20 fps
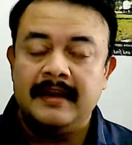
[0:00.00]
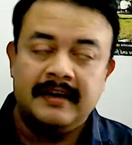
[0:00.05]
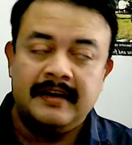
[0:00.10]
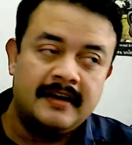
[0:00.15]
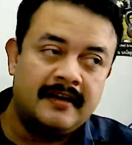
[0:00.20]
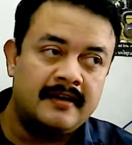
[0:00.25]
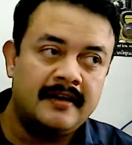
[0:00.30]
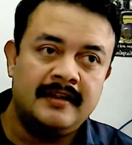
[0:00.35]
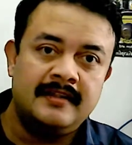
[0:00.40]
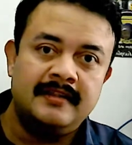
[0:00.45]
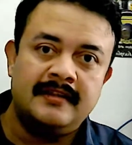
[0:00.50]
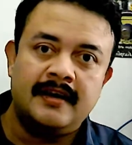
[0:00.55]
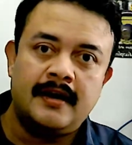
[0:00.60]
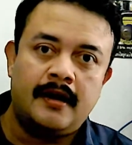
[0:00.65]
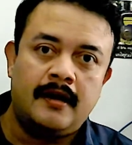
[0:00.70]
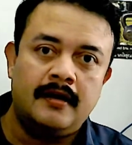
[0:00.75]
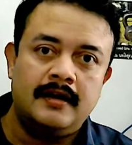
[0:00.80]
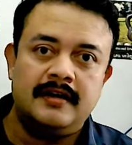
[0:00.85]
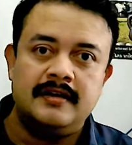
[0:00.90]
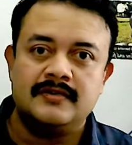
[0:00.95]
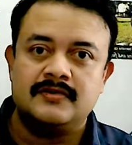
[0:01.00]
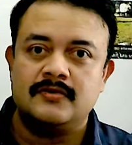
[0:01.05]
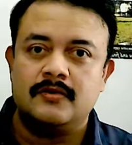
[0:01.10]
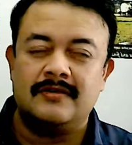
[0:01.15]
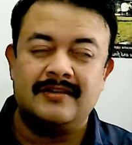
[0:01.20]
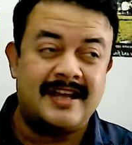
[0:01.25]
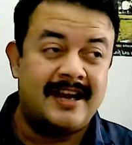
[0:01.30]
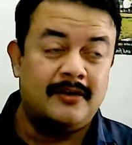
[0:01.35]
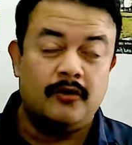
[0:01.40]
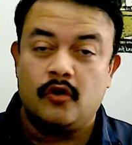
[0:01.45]
Here in India, it is
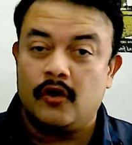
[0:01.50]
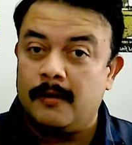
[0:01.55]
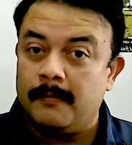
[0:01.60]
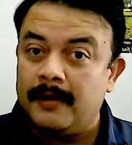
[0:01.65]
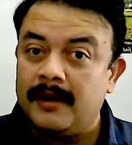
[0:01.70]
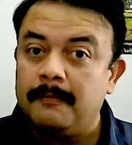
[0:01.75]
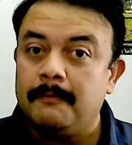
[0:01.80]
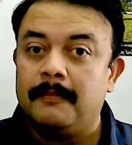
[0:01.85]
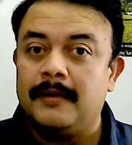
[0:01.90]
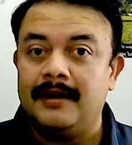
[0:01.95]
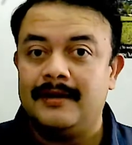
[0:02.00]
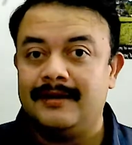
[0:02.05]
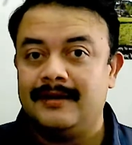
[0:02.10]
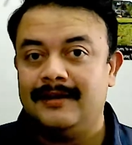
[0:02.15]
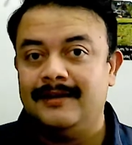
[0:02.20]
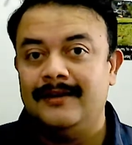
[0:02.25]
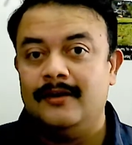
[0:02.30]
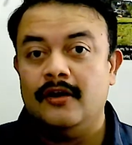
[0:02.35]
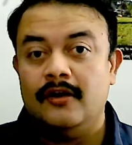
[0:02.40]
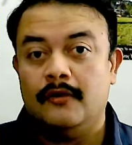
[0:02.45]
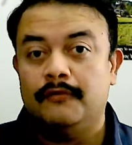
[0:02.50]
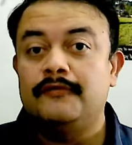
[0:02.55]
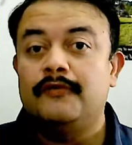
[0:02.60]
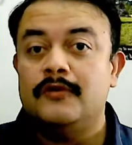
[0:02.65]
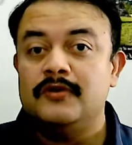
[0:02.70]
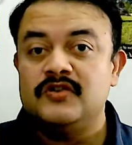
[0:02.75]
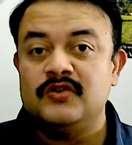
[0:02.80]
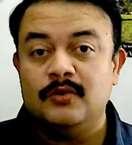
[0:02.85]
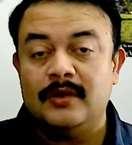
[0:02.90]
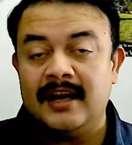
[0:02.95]
not that common, but of
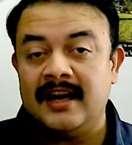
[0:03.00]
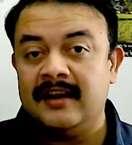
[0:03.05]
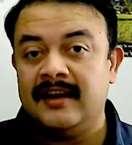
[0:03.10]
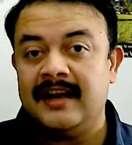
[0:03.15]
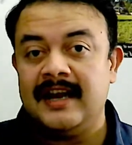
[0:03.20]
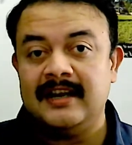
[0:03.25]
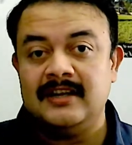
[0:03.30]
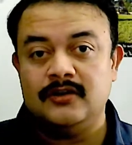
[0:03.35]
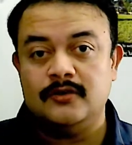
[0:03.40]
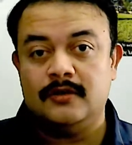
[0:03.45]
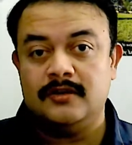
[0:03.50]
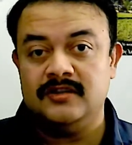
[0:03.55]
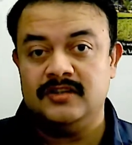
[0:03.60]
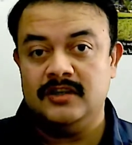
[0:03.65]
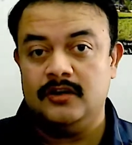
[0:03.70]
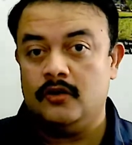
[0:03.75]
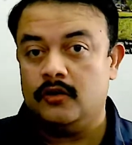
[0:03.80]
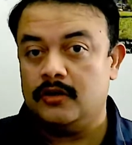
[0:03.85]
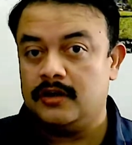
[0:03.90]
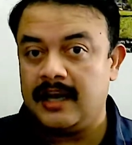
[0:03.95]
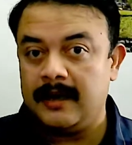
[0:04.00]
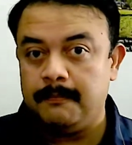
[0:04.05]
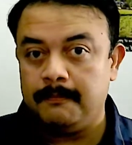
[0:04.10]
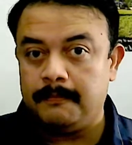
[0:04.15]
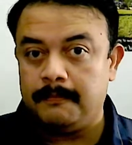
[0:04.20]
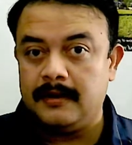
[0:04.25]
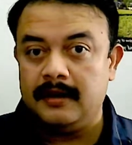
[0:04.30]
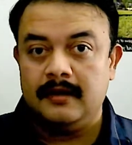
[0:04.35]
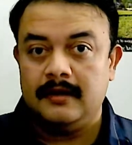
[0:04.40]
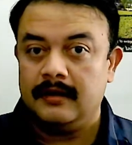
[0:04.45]
course you can get your
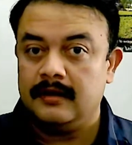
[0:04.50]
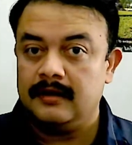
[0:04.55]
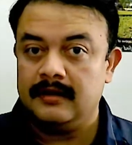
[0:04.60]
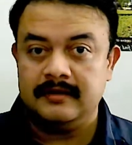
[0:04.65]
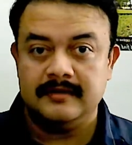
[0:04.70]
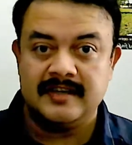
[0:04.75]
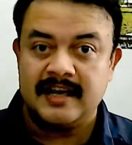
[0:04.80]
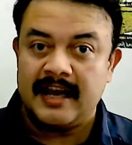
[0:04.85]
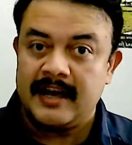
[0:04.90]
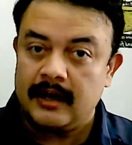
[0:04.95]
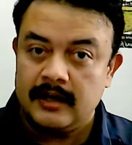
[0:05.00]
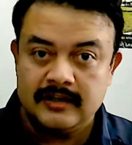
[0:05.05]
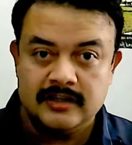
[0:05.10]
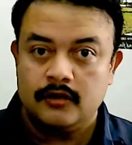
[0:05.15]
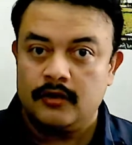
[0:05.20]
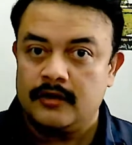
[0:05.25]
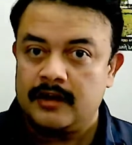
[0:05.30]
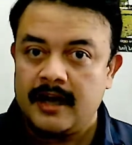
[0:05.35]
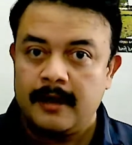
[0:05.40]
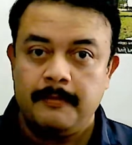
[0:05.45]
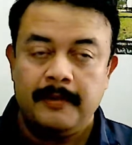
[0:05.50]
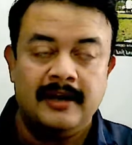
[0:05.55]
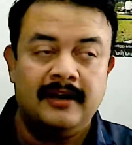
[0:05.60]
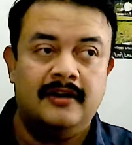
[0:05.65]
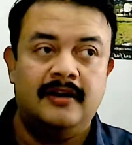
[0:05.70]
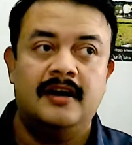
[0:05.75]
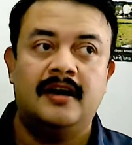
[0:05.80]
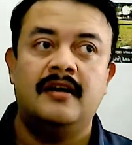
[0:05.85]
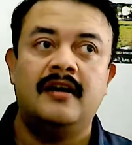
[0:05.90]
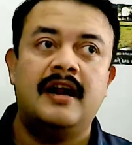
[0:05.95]
genotype genotyping
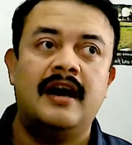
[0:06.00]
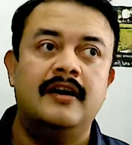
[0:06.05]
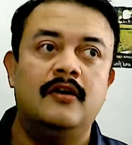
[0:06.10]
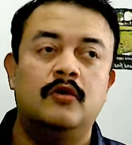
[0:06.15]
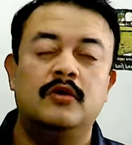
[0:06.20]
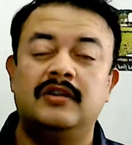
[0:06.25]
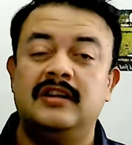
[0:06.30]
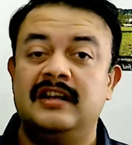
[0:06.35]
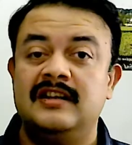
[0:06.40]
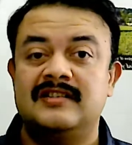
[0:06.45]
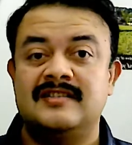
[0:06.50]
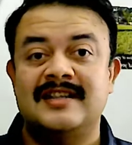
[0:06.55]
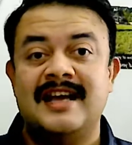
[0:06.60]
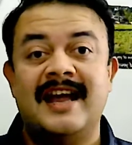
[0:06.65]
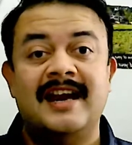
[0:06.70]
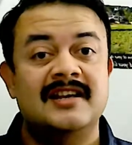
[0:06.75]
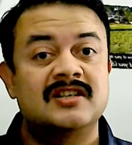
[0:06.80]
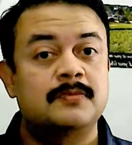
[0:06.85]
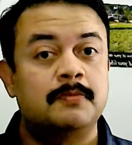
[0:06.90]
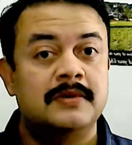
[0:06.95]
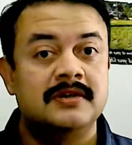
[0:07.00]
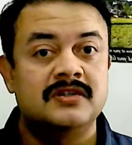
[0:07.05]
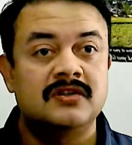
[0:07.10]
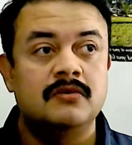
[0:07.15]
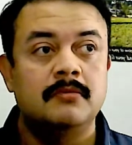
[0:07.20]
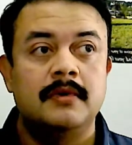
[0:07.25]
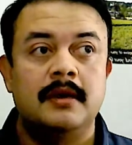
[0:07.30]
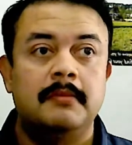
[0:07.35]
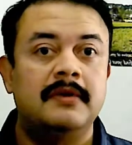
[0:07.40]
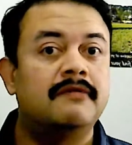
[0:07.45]
done. I don't think it's that
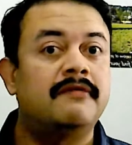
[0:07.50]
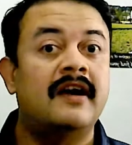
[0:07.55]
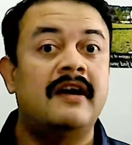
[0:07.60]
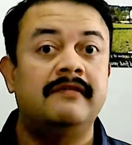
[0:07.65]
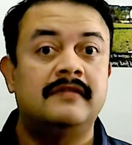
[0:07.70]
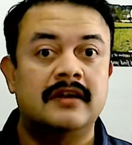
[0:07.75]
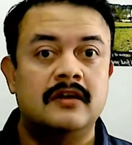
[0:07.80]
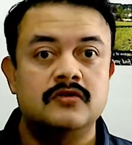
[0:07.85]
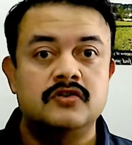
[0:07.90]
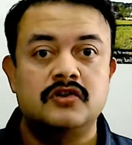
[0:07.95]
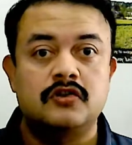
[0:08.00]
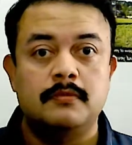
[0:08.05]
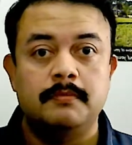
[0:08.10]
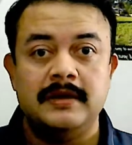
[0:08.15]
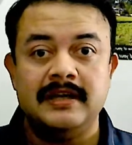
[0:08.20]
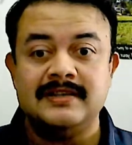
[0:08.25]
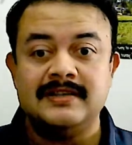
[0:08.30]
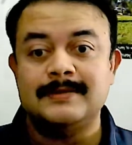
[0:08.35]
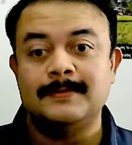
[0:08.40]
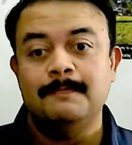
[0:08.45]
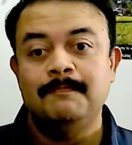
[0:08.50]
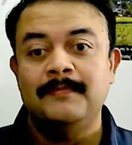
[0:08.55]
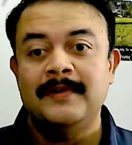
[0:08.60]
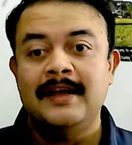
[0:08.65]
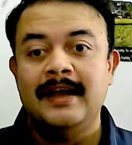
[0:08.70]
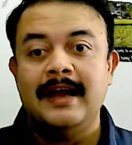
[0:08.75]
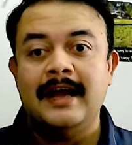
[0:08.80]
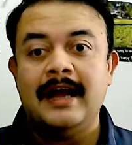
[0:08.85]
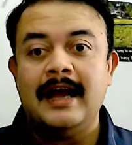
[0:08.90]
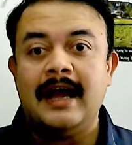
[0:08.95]
expensive, maybe five thousand rupees.
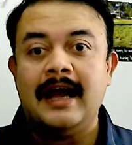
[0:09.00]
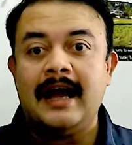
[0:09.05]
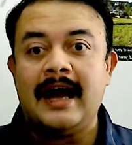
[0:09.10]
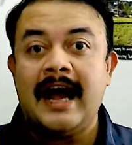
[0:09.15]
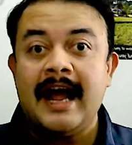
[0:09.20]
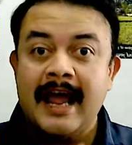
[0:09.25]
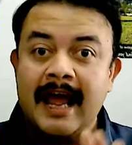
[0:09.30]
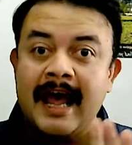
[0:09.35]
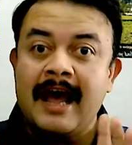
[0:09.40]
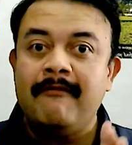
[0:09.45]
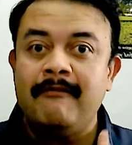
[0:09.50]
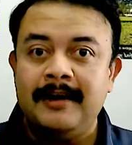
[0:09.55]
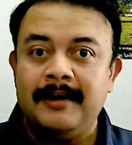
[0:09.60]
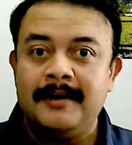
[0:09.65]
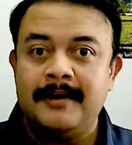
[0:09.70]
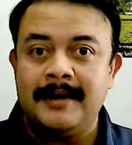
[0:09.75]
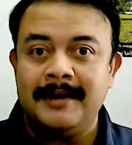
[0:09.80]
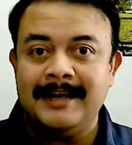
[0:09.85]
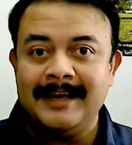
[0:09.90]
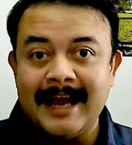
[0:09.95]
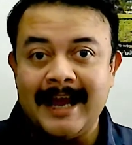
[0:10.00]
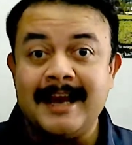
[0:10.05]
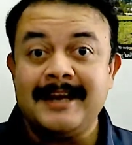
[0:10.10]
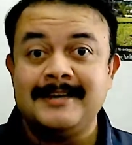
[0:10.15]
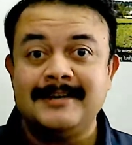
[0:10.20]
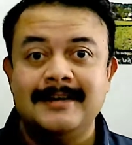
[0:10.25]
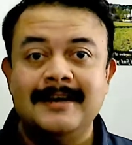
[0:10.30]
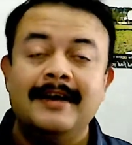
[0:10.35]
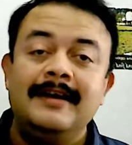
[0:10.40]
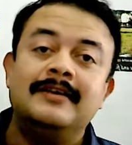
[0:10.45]
I haven't done
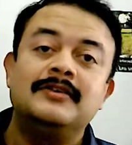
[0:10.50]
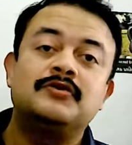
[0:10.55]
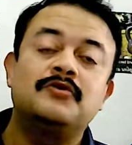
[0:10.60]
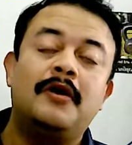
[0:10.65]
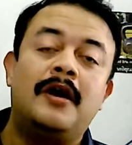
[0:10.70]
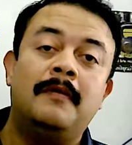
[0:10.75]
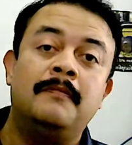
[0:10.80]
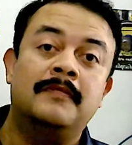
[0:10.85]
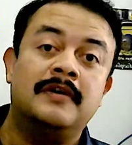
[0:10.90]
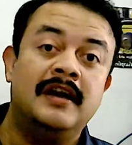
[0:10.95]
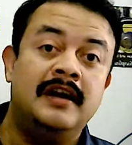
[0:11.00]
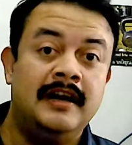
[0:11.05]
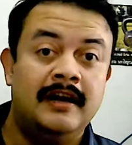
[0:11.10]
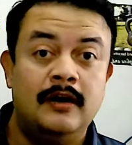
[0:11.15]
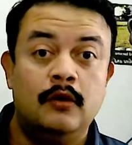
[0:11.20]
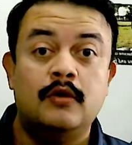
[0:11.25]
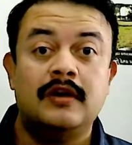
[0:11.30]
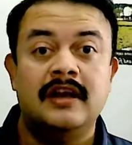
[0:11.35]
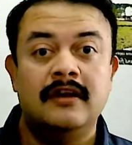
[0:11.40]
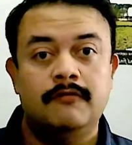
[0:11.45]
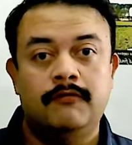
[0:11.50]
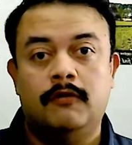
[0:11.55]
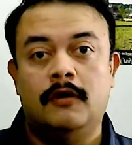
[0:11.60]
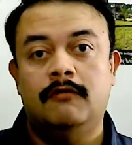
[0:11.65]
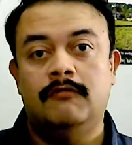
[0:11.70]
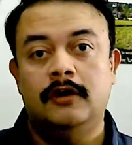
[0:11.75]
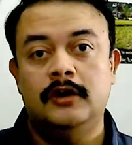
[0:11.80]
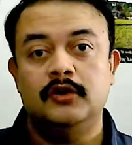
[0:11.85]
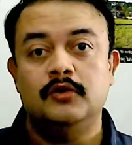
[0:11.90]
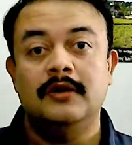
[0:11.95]
yet, so I'm really looking
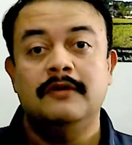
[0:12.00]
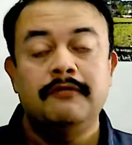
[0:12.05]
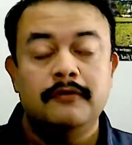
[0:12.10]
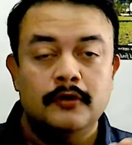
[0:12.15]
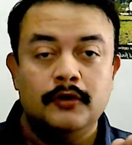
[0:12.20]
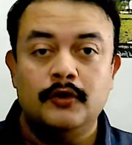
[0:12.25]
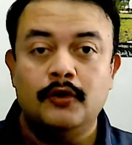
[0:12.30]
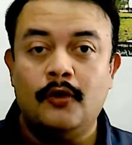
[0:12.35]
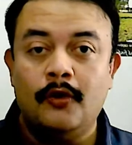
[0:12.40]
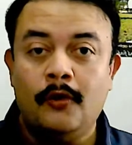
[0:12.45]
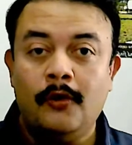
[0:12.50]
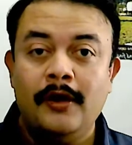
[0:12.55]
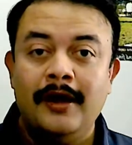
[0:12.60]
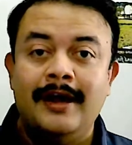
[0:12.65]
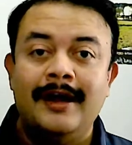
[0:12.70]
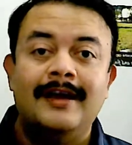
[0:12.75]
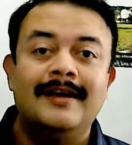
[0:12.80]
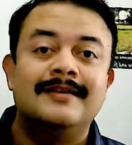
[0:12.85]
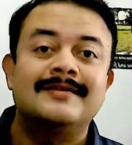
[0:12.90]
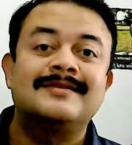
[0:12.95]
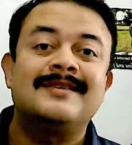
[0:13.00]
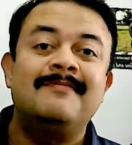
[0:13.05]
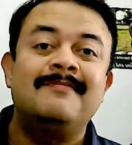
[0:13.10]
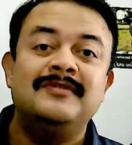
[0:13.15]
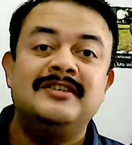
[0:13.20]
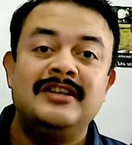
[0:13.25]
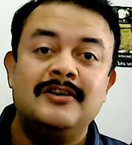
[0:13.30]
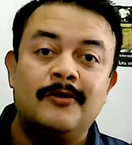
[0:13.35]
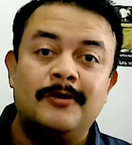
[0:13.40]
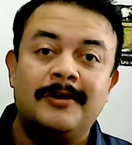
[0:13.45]
forward to. If you know some
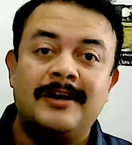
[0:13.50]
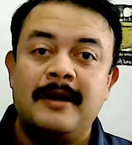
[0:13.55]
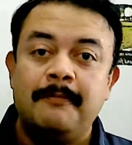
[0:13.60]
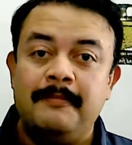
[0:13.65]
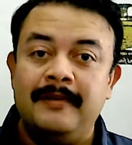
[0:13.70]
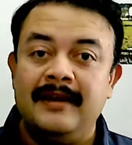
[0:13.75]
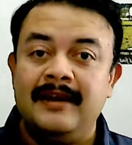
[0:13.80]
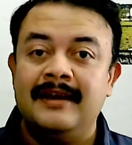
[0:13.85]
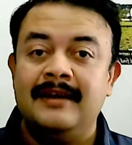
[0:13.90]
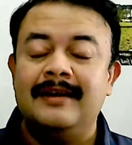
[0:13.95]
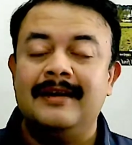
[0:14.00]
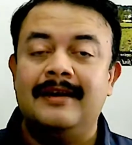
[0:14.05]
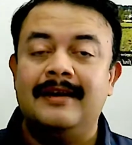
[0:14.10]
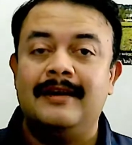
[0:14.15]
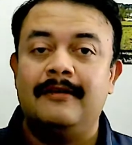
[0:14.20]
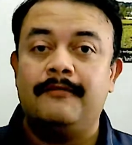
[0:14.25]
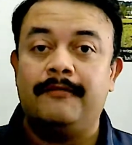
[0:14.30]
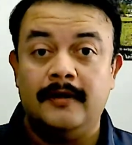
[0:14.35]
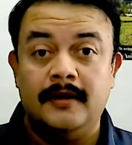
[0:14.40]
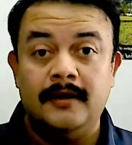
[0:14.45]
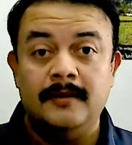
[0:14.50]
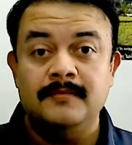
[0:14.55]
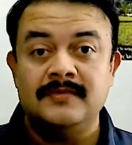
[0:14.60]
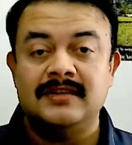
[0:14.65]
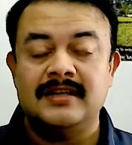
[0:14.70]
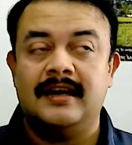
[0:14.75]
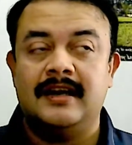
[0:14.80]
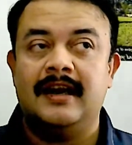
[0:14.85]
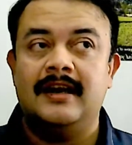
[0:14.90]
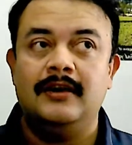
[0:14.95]
genotyping
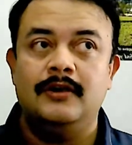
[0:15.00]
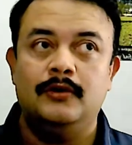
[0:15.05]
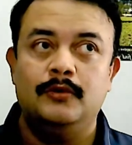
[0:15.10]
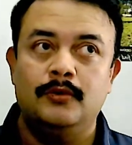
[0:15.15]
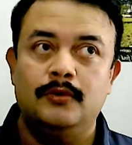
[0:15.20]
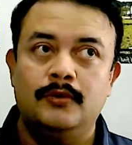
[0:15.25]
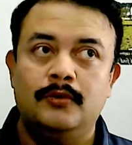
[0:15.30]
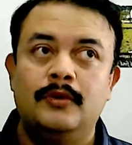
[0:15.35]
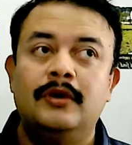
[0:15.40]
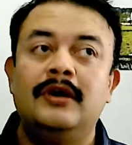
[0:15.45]
firms that can do